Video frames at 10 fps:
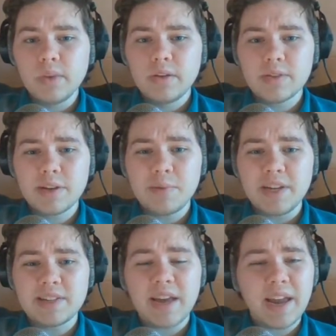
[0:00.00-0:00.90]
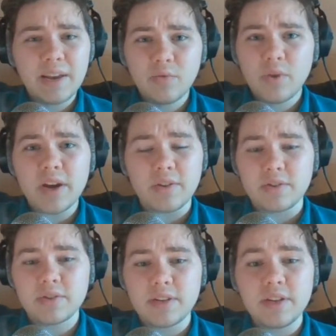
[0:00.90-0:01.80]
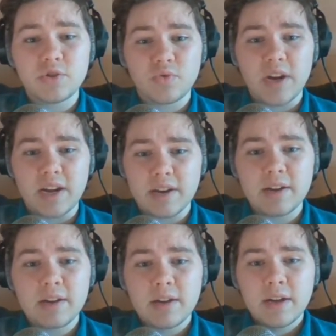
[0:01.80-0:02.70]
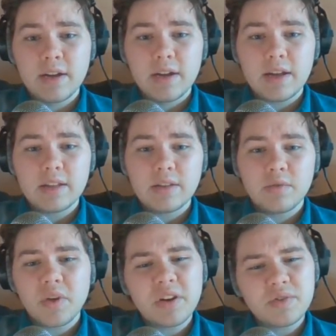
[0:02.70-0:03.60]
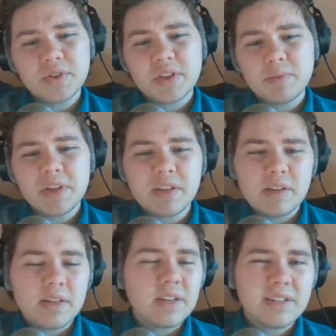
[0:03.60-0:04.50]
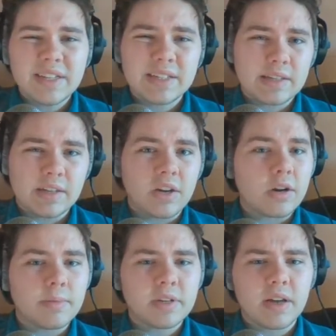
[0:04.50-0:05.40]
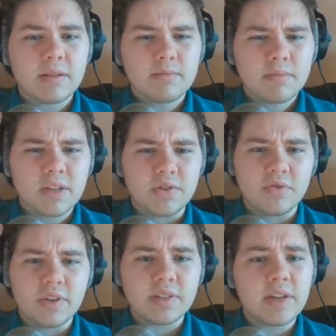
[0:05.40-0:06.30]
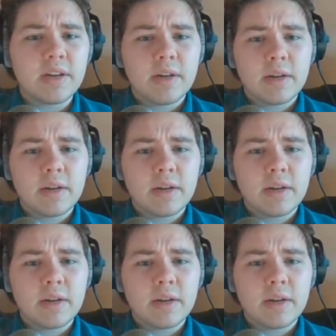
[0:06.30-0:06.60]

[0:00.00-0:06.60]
There's going to be 10 raiders each raid, and the raiders are going to be decently armed, not too crazy.